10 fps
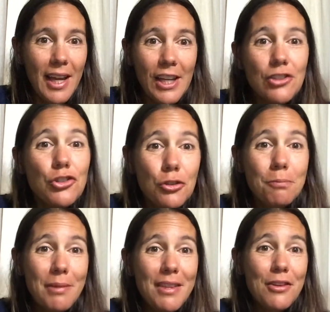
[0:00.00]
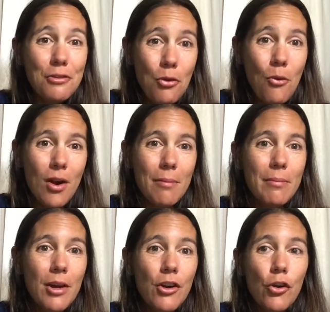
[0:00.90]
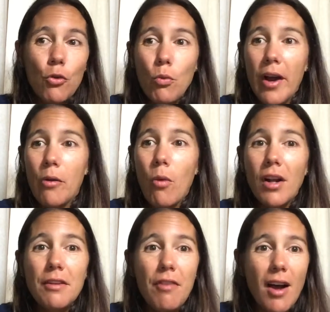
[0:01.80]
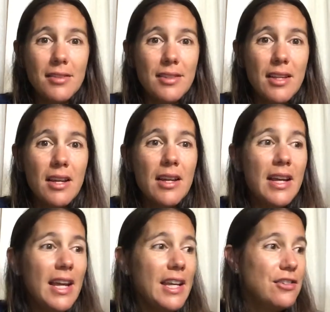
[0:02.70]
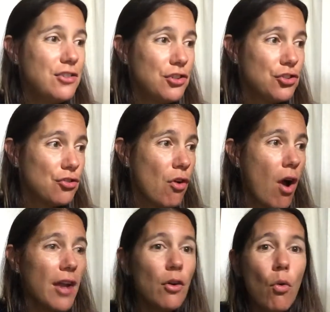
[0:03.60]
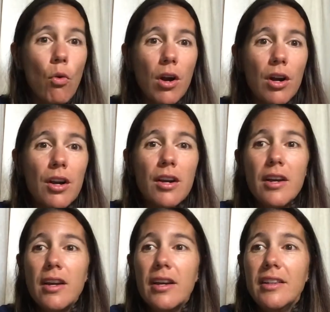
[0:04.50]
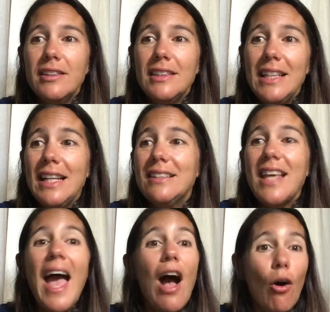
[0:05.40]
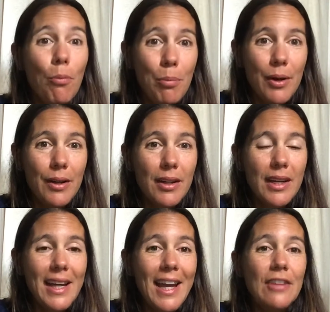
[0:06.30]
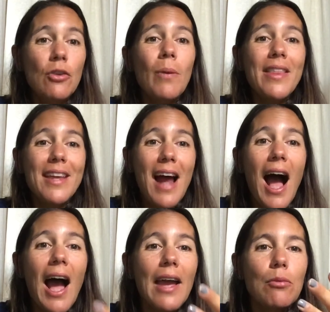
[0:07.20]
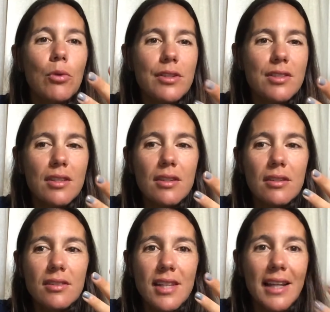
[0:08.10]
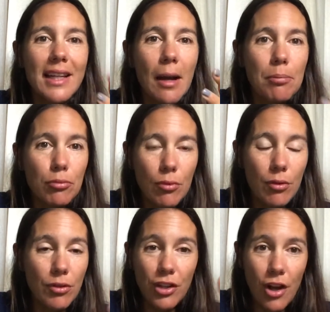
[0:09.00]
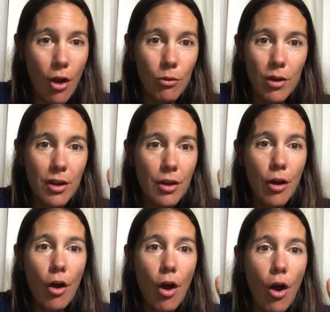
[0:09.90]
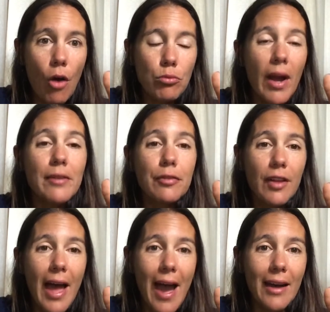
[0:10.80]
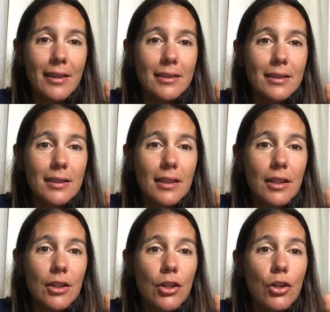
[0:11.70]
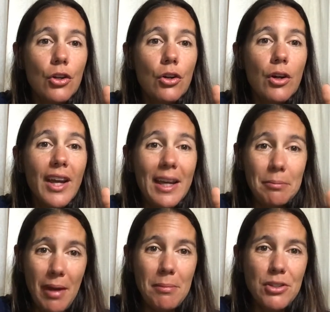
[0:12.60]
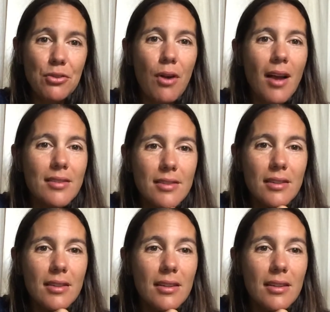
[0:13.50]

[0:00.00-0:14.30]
It should be the norm where one of us is distraught or needs help in the way that I was sending up, you know, a red flag in Babies R Us